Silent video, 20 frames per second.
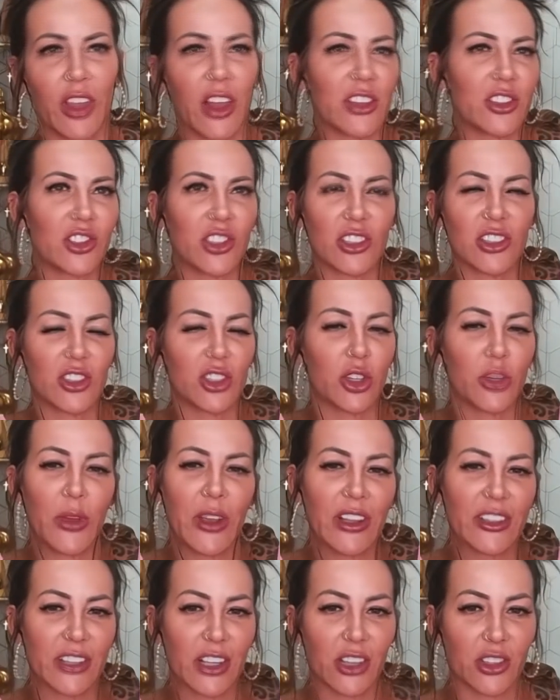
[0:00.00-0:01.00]
That's just 2
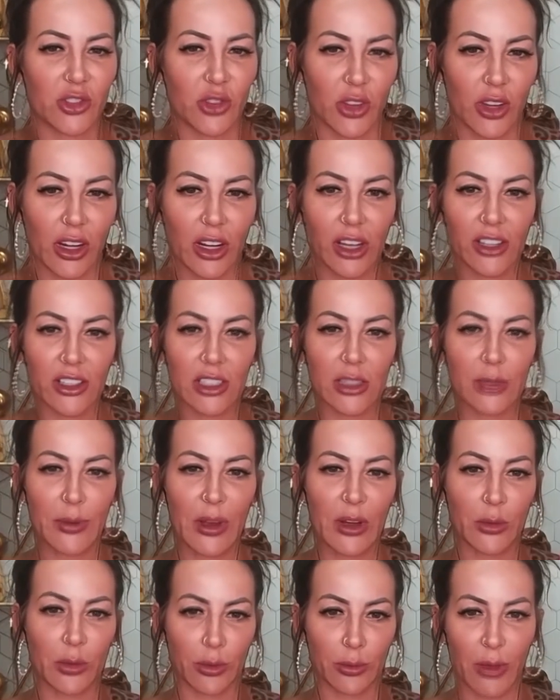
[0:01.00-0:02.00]
weeks extra that I get to
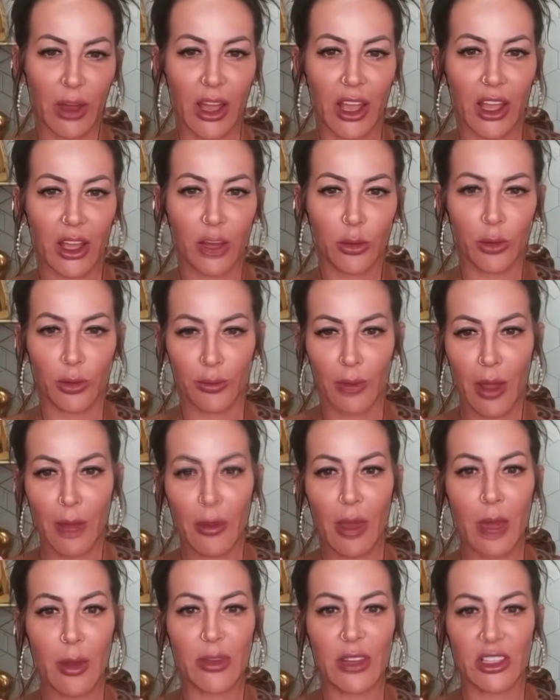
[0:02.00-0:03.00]
spend with my
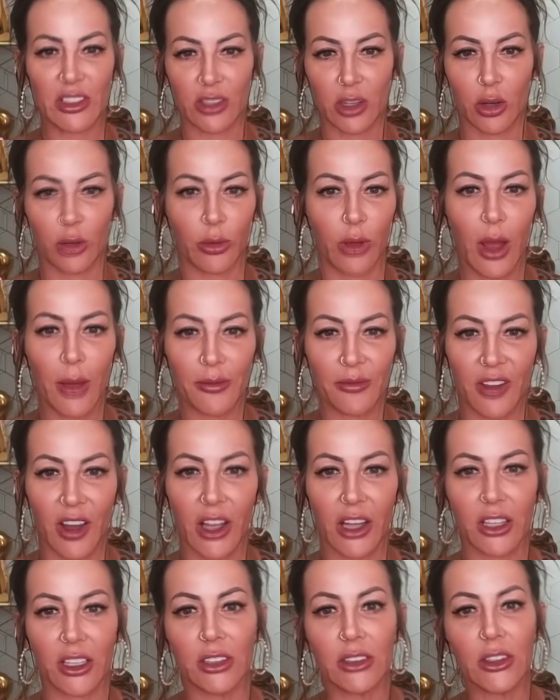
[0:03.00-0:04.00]
baby. So I'm
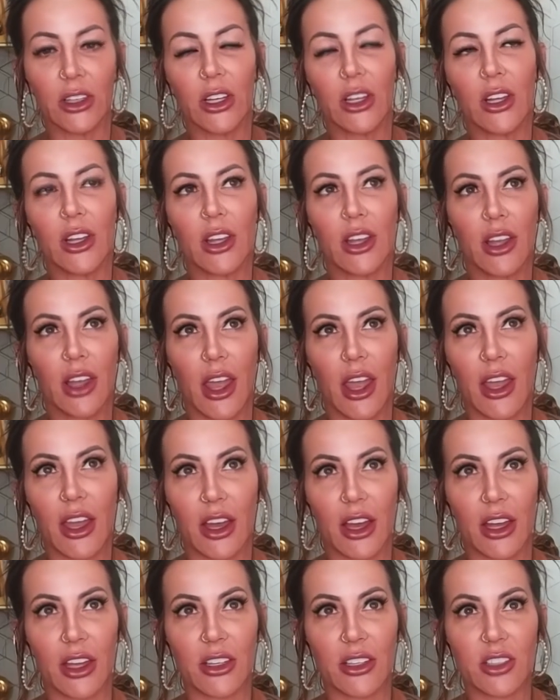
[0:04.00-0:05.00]
fine.
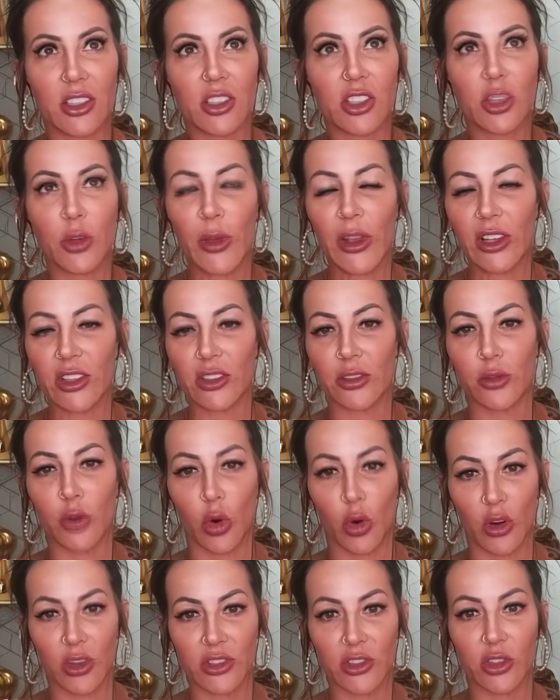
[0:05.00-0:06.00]
And 2 weeks, of
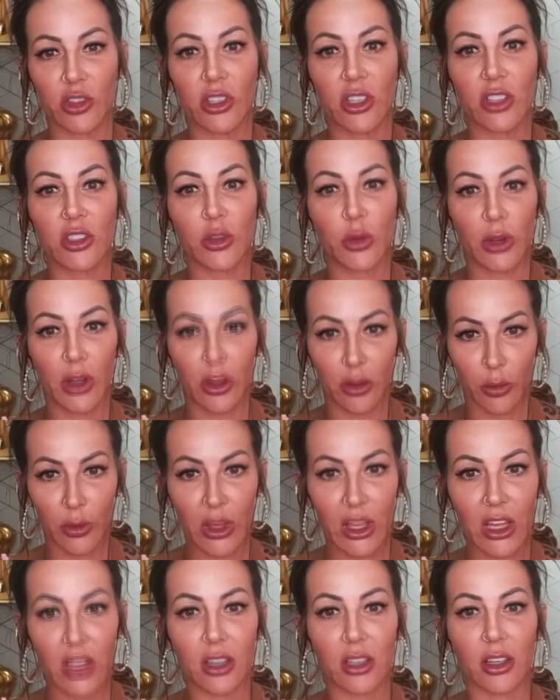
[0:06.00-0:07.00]
course, turned into another
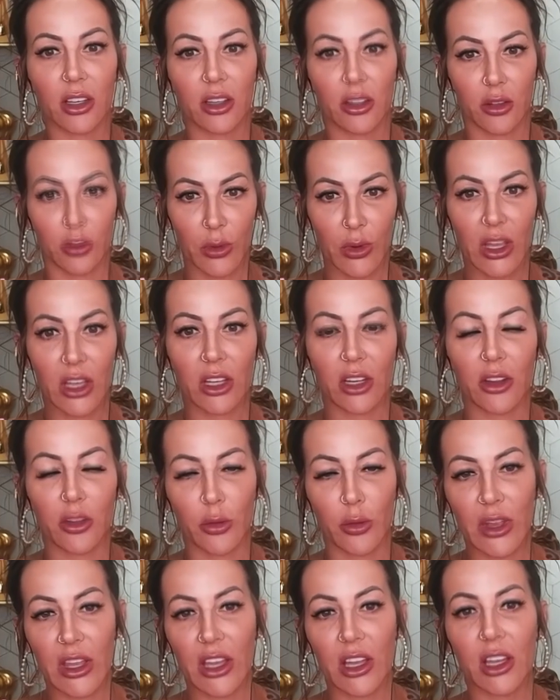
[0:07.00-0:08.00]
week, another week,
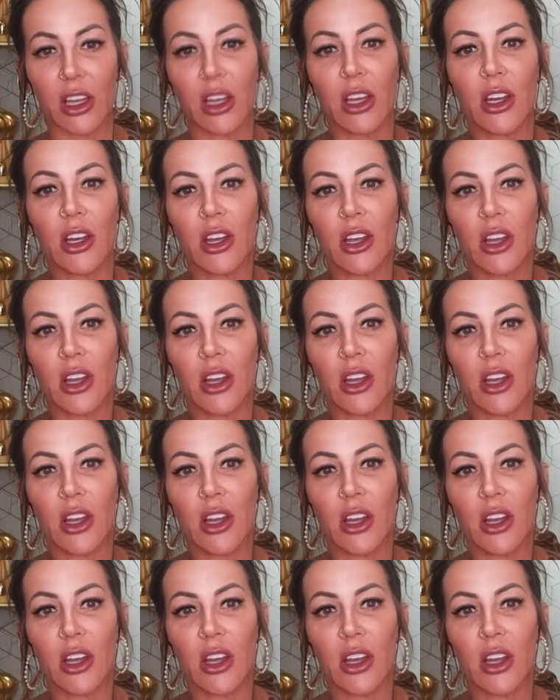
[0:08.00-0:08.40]
another week.